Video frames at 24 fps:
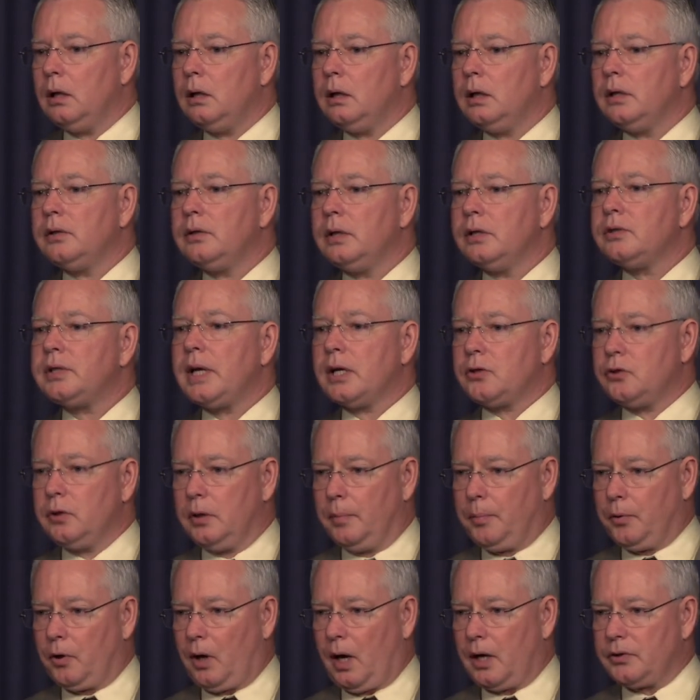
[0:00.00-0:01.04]
It's actually
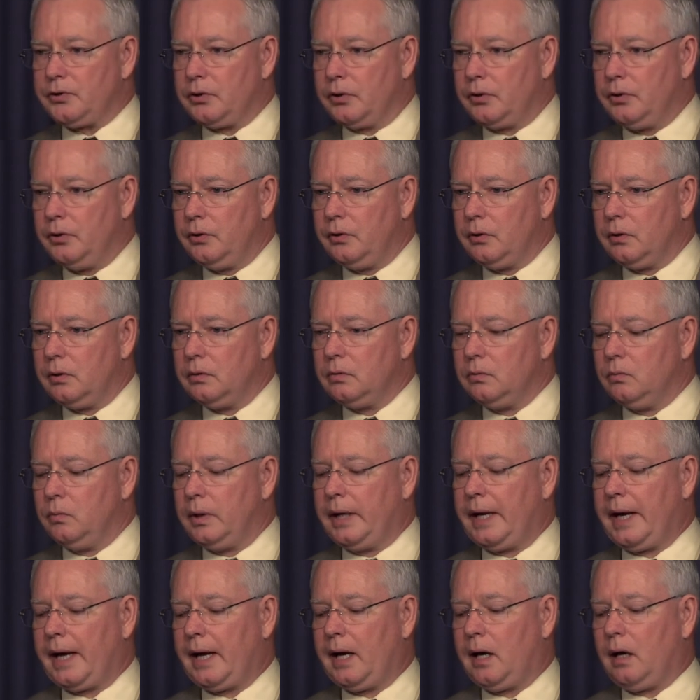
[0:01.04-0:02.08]
a prosecutor.
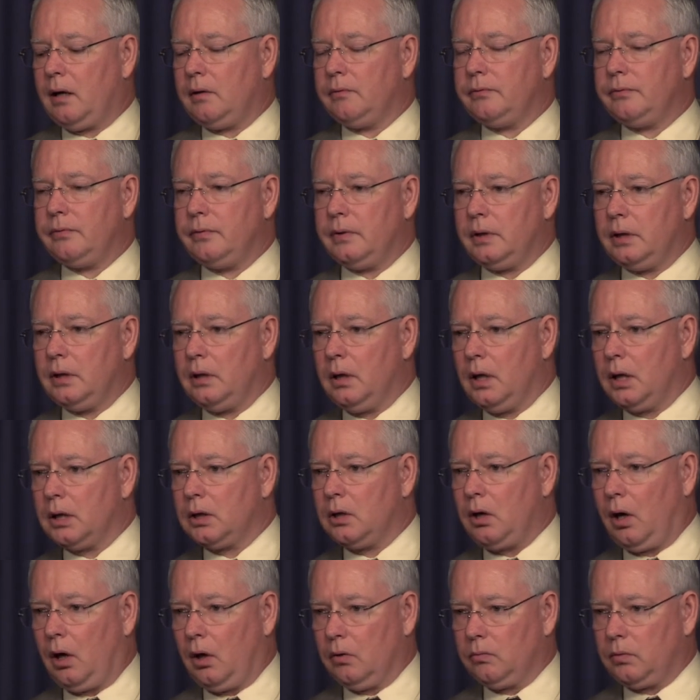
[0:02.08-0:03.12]
We have an
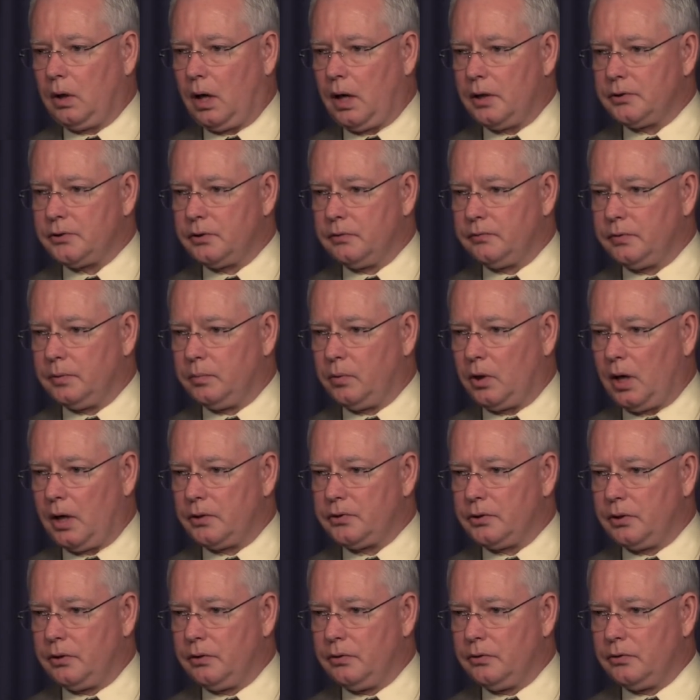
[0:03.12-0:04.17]
on-call roster for
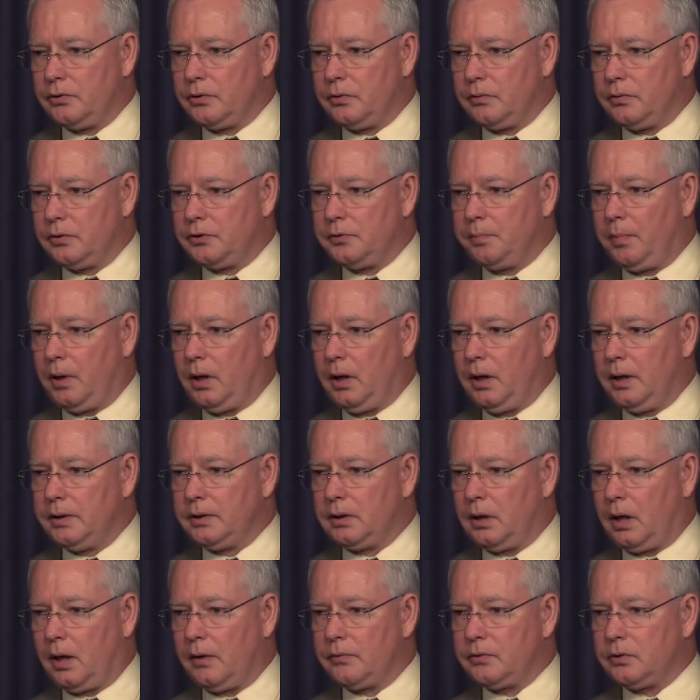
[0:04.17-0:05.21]
prosecutors to respond
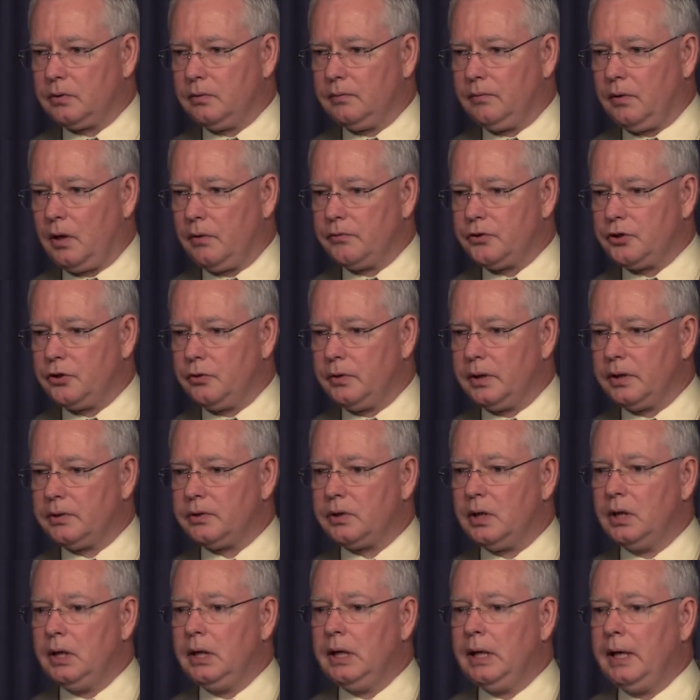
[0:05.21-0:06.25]
to officer-involved
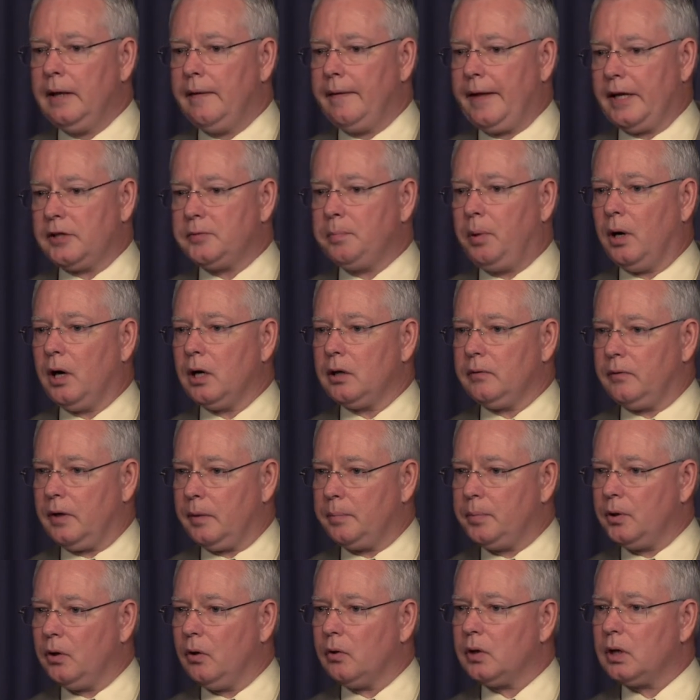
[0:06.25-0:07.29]
shootings. That's part of our
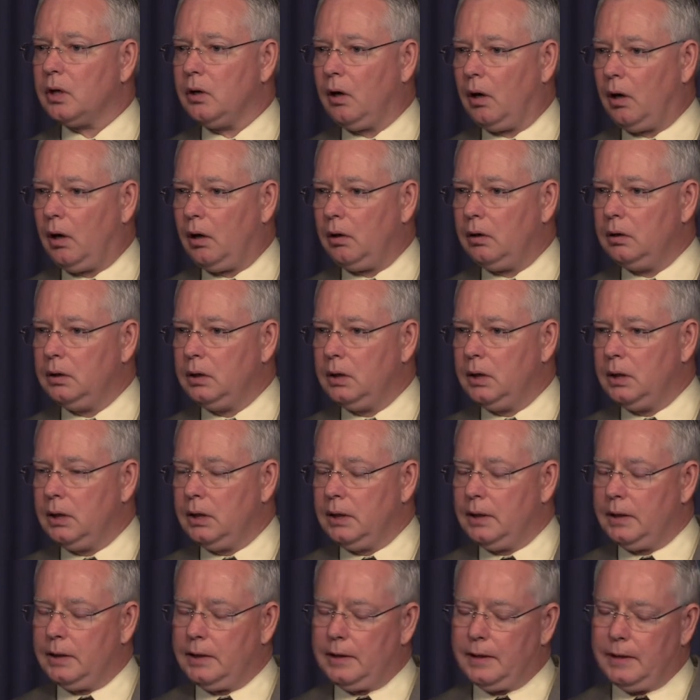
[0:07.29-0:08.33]
protocol
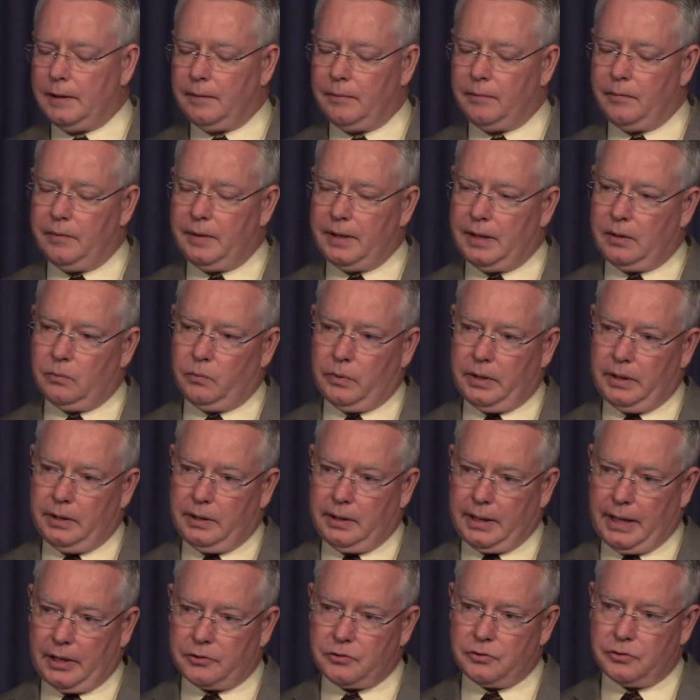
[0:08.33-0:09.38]
that
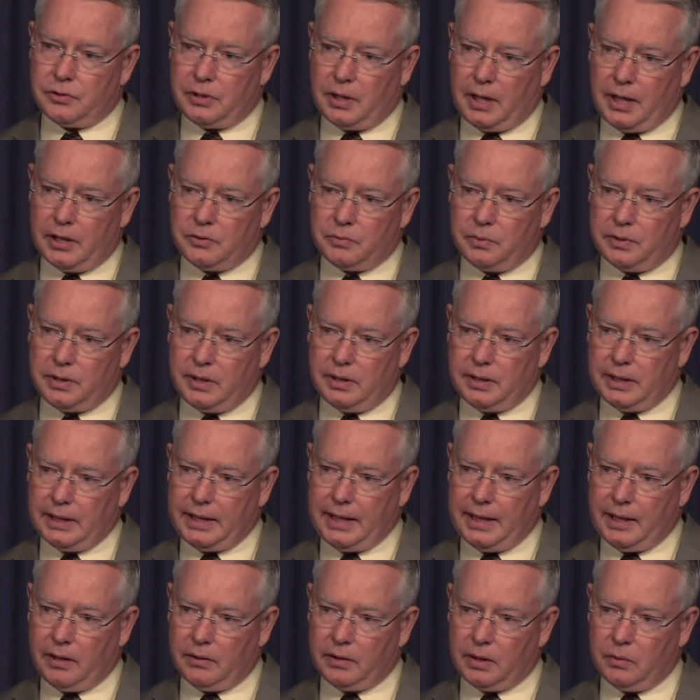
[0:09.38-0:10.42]
we exercise within the
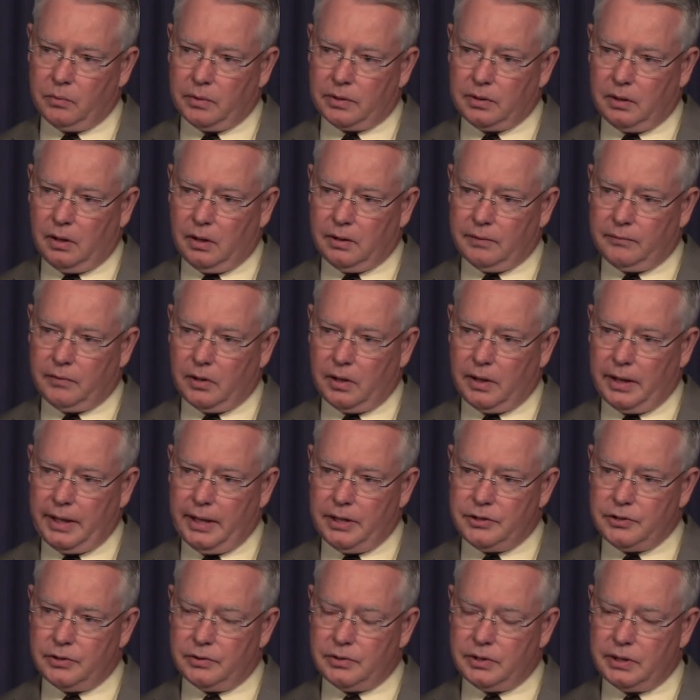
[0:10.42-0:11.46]
county with all of our
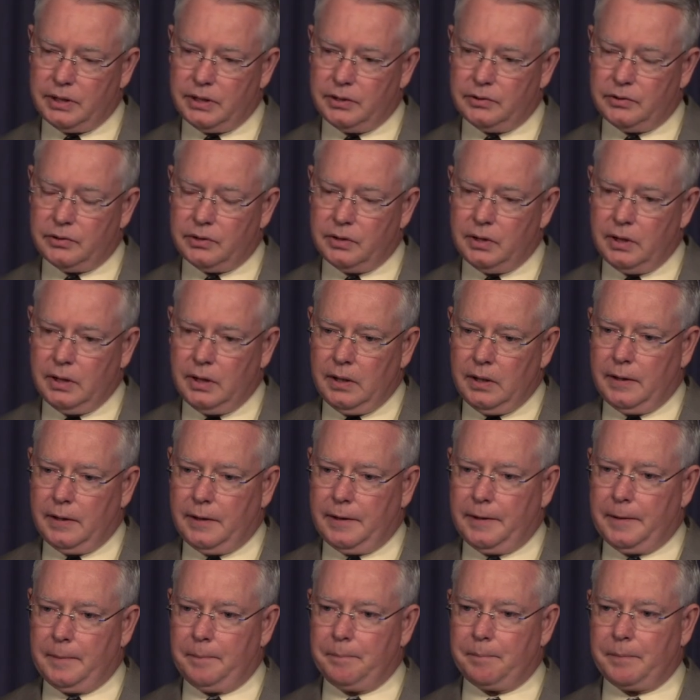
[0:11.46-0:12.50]
agencies.
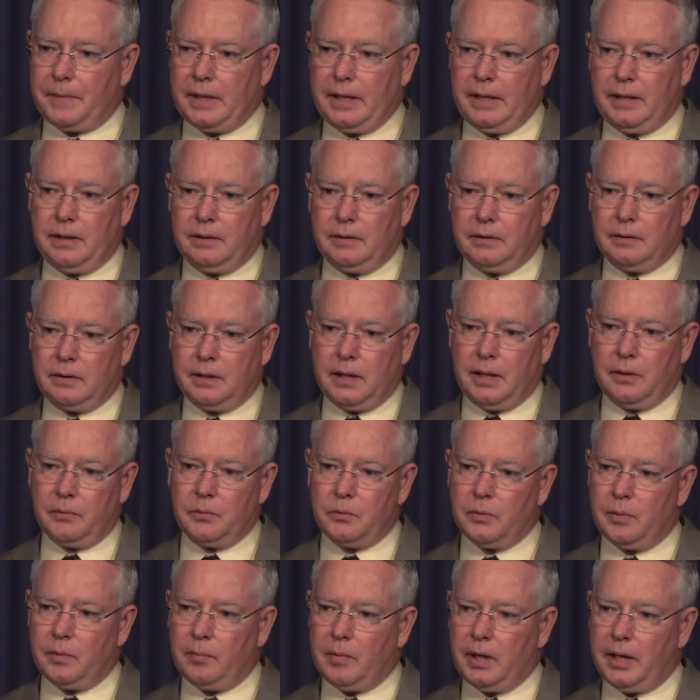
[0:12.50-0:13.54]
And I
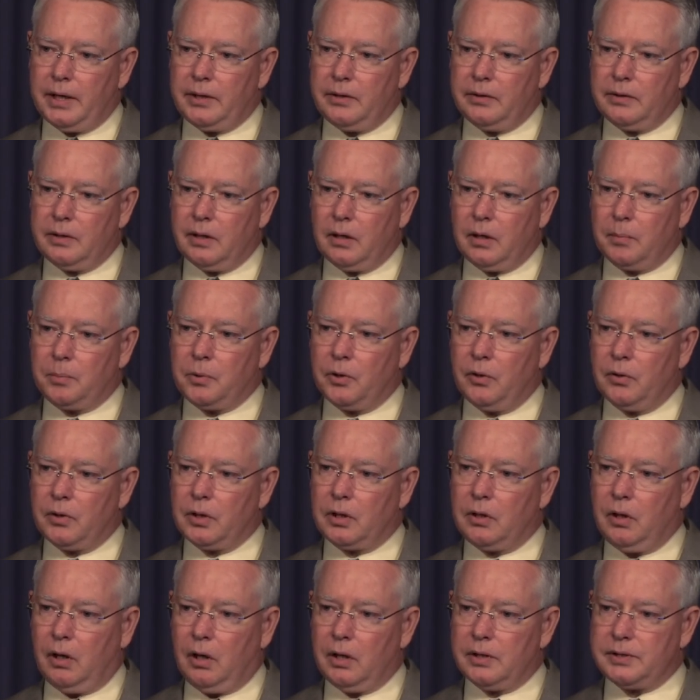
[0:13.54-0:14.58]
would remind you that our
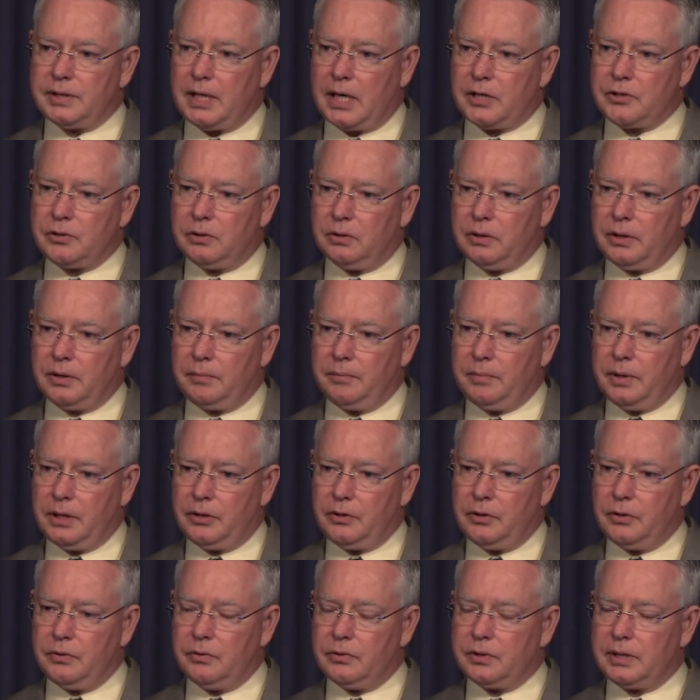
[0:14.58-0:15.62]
protocol has actually been
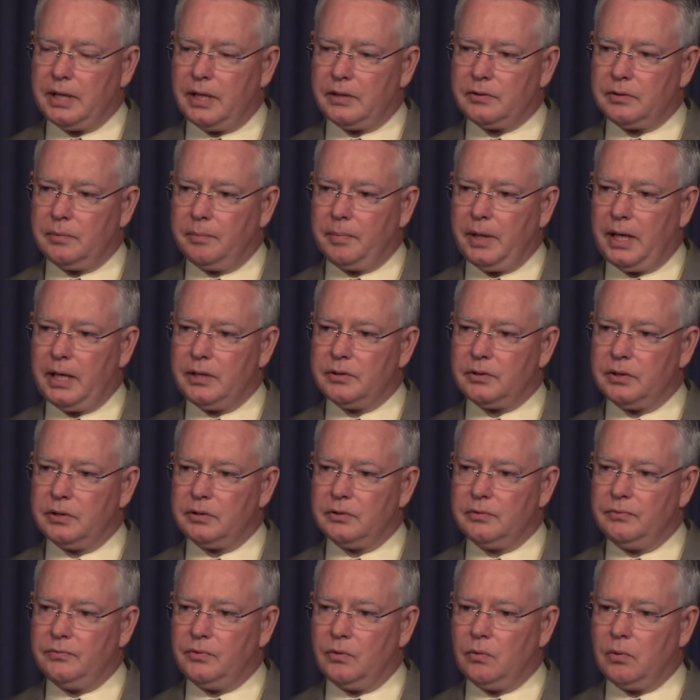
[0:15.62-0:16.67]
used as a
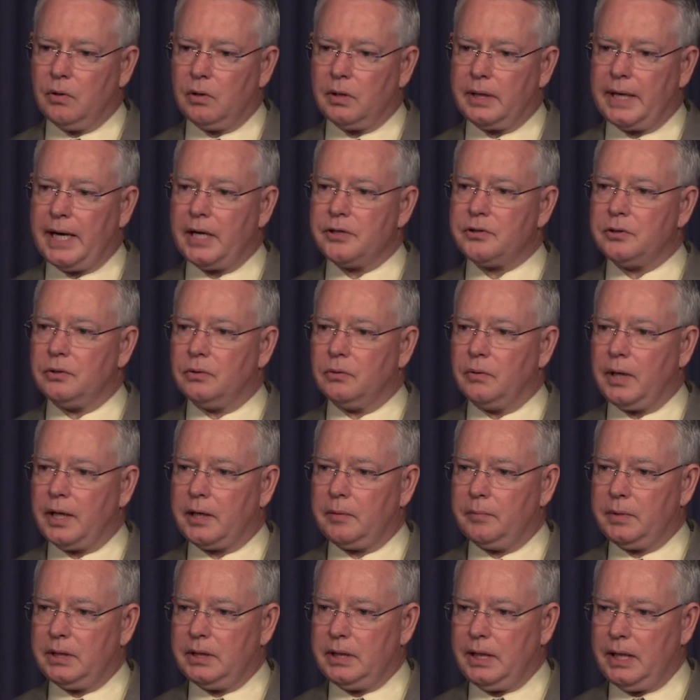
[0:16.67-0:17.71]
basis for national
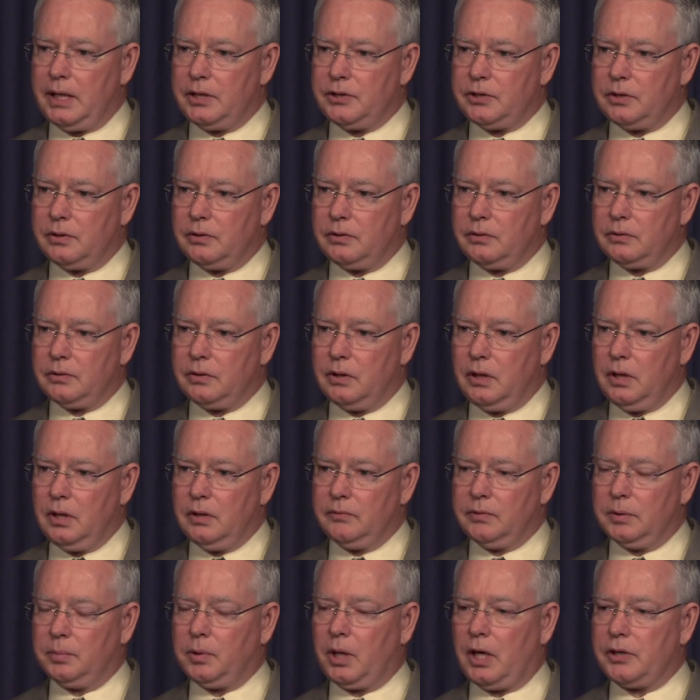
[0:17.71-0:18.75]
recommendations
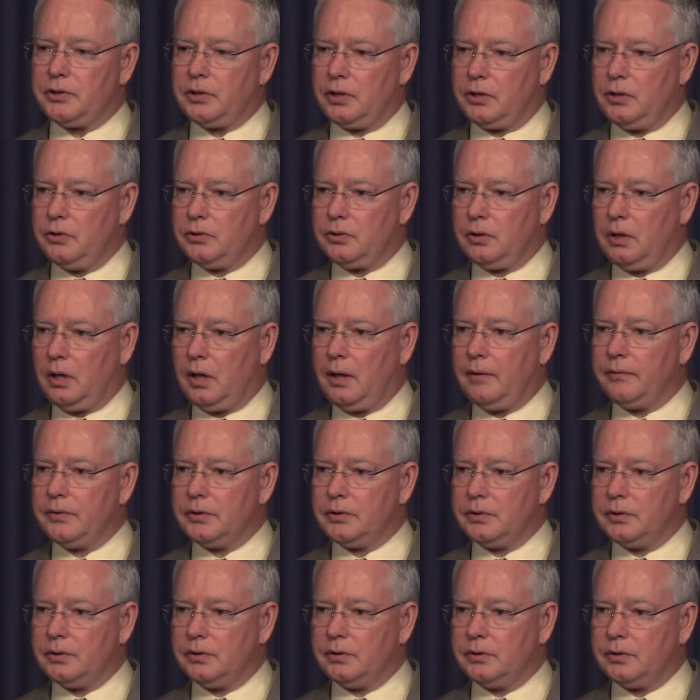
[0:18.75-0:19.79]
for prosecution
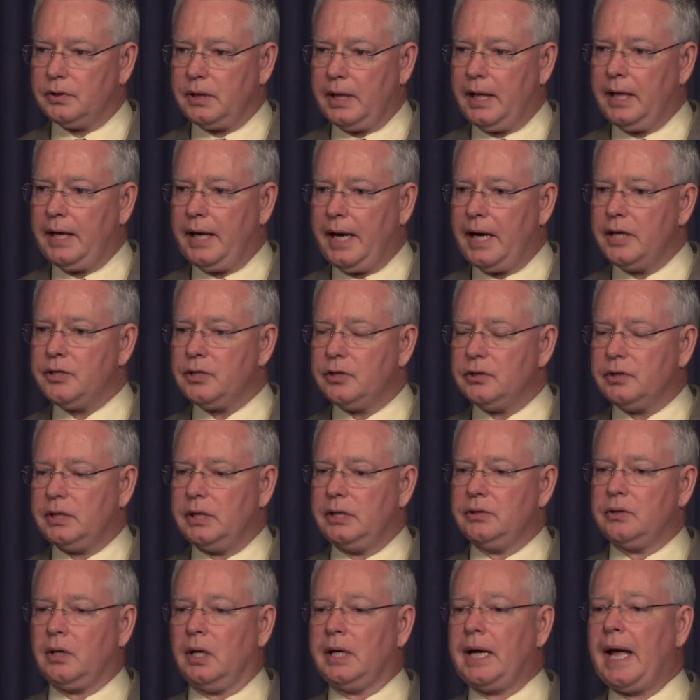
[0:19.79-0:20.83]
offices and
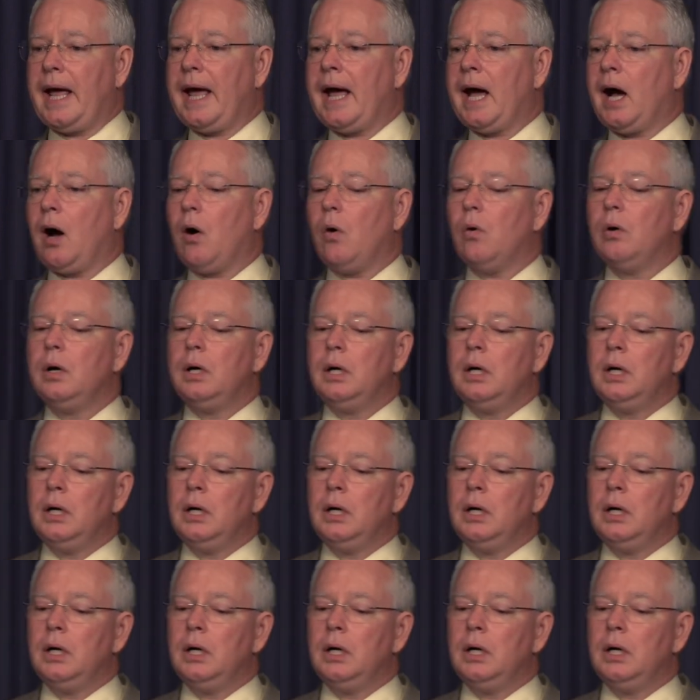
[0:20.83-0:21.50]
agencies on how